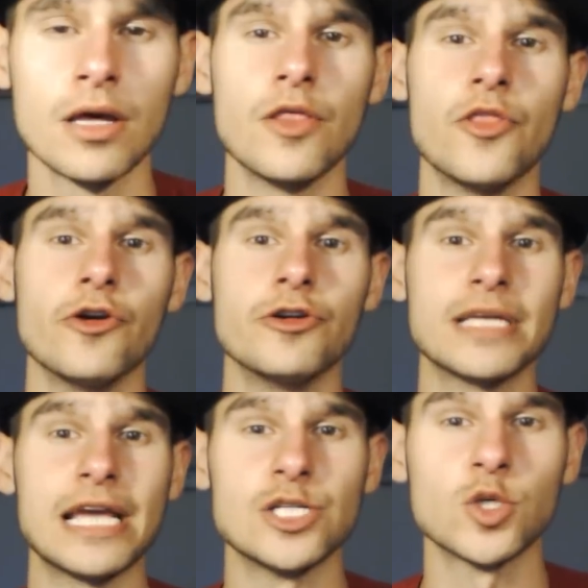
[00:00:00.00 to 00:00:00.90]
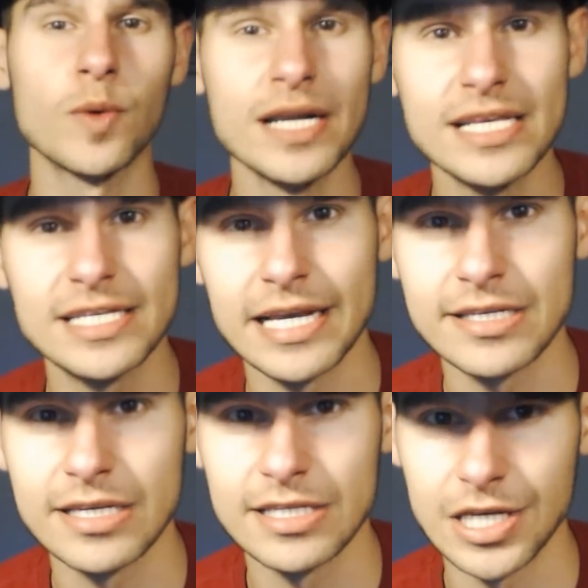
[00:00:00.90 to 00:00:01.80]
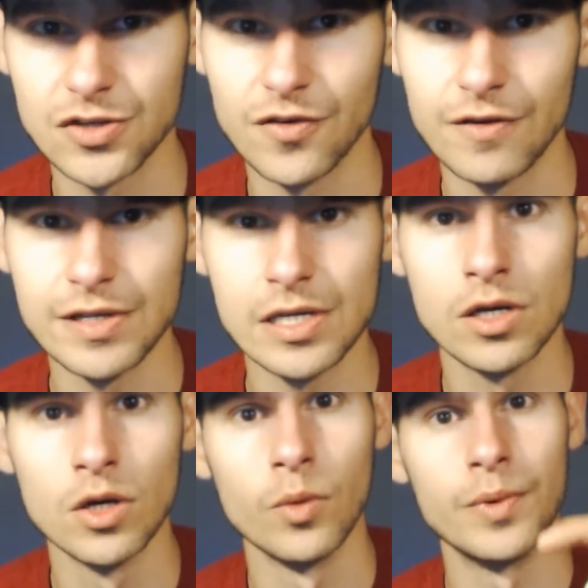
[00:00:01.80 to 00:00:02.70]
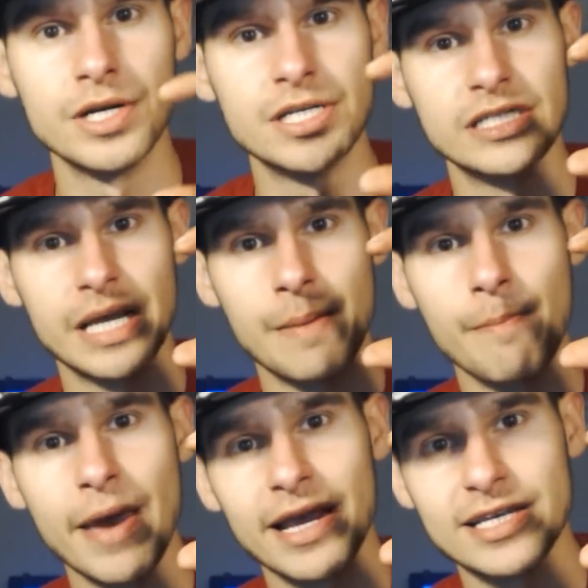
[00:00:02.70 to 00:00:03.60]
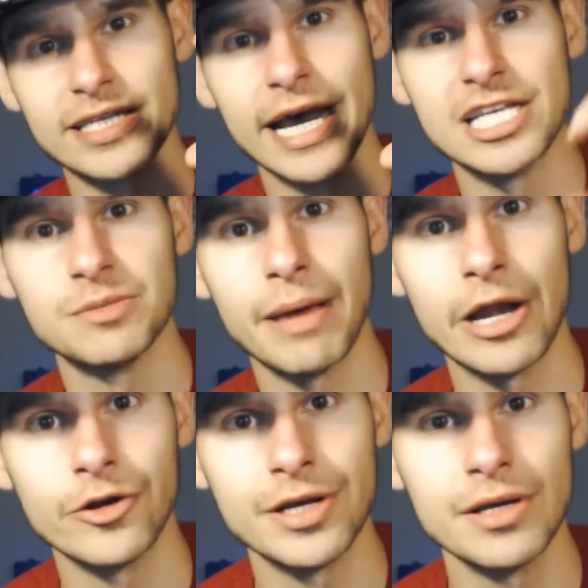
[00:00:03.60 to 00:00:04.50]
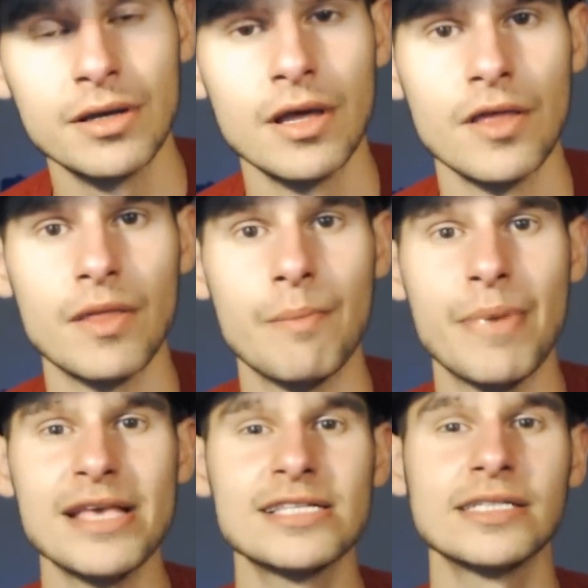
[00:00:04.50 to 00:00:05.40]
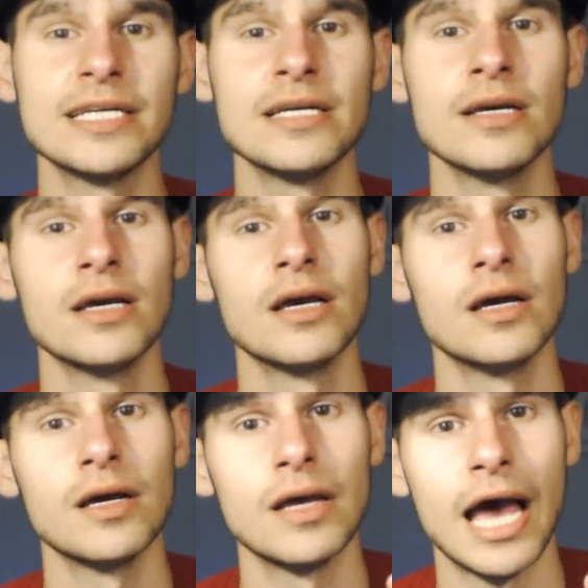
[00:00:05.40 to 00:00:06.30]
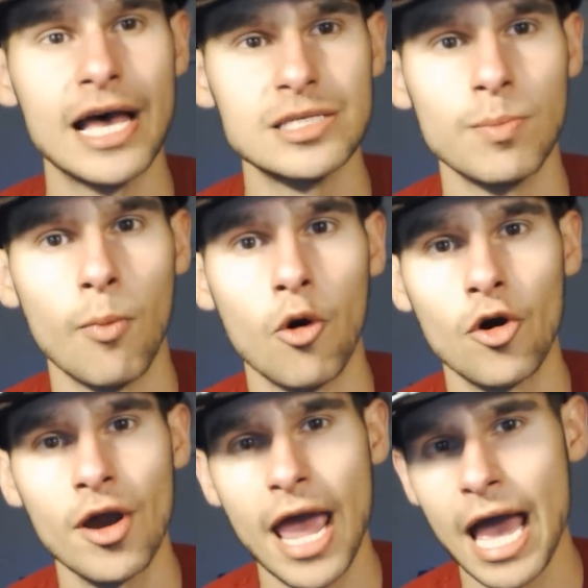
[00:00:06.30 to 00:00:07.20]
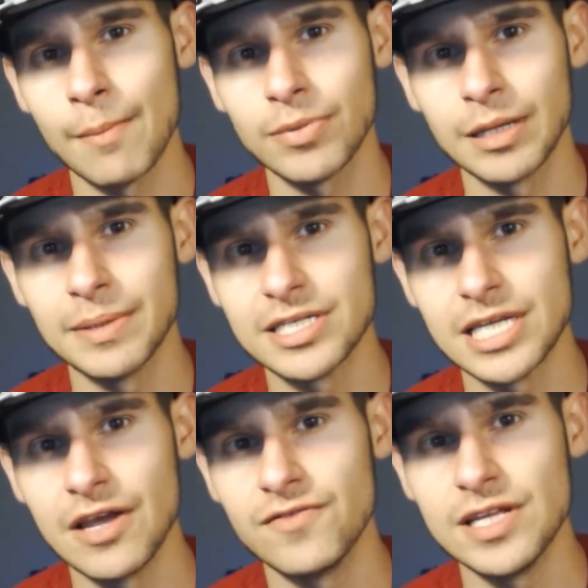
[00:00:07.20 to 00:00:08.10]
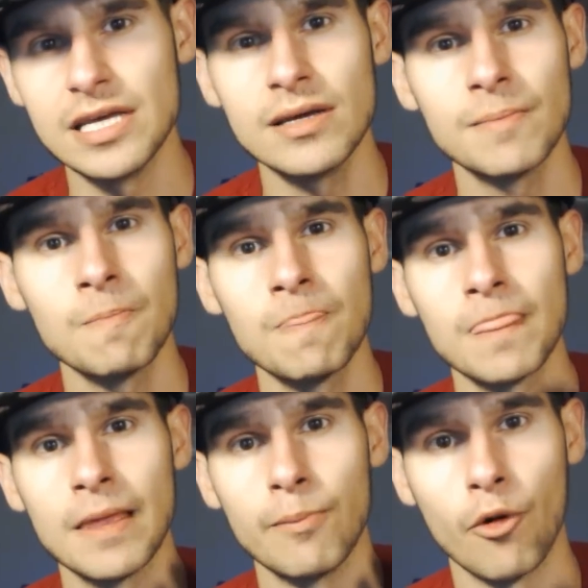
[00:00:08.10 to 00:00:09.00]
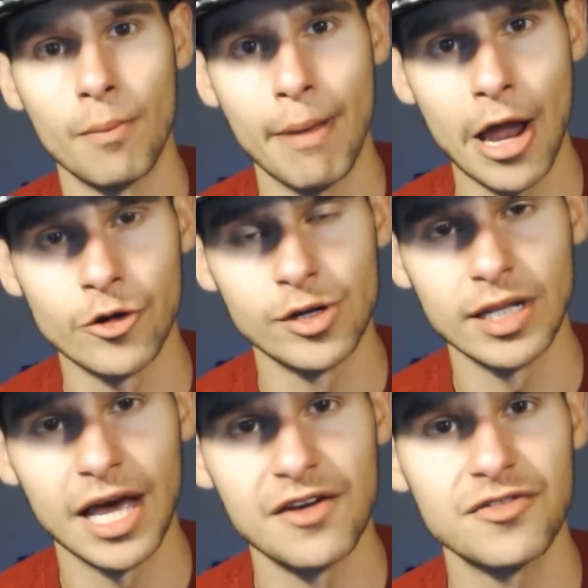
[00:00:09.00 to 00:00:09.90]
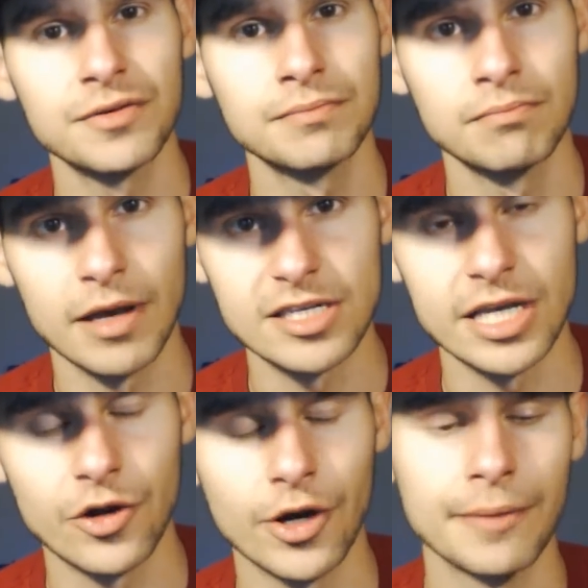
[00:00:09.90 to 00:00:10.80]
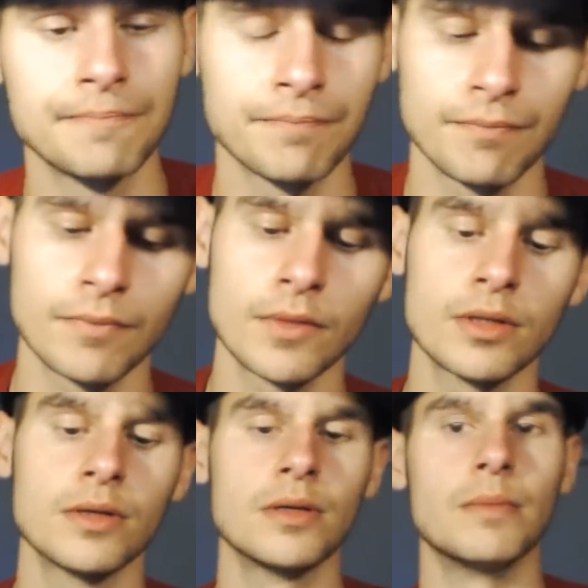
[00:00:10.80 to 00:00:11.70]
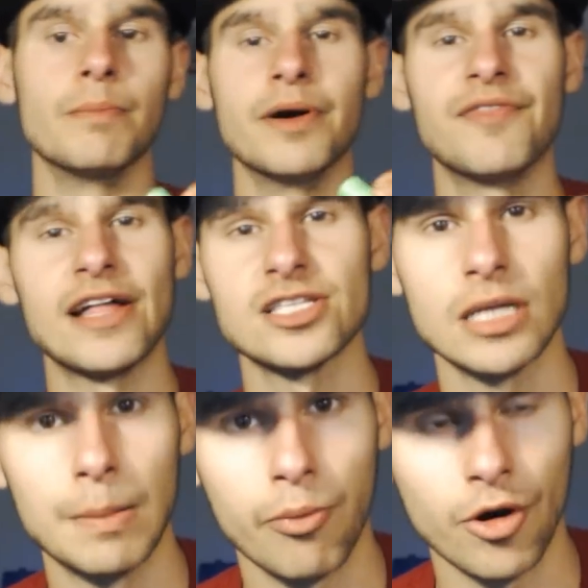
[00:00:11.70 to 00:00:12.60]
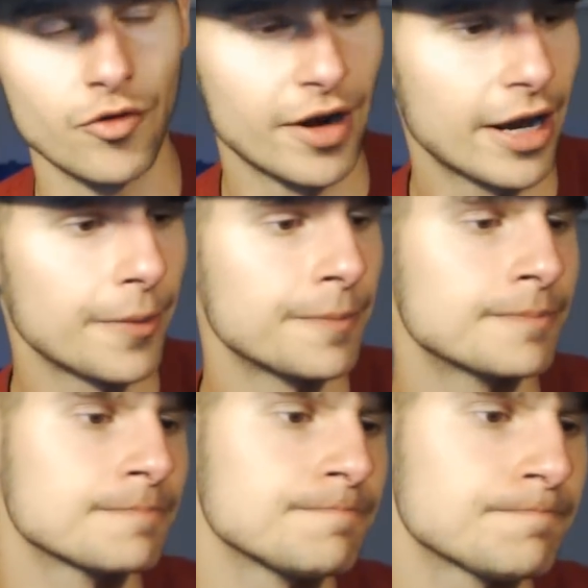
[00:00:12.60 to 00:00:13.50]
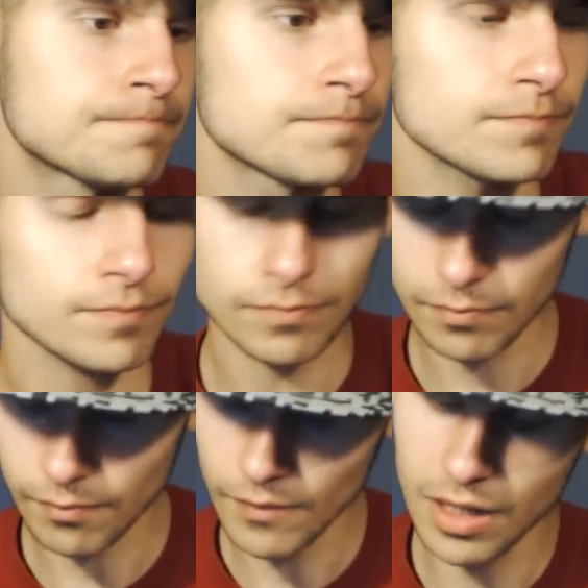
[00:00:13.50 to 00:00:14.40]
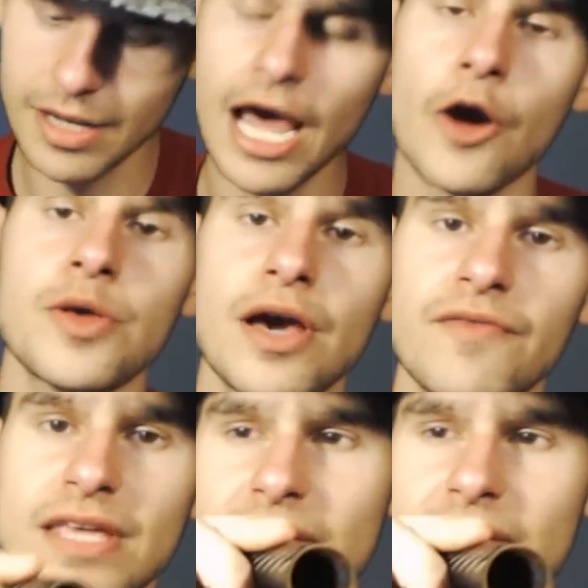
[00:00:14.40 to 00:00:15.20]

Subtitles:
There's a 26650, which is a mega-sized battery that basically has more amp limit safety, more battery life, etc. But that's not important right now. Now you have the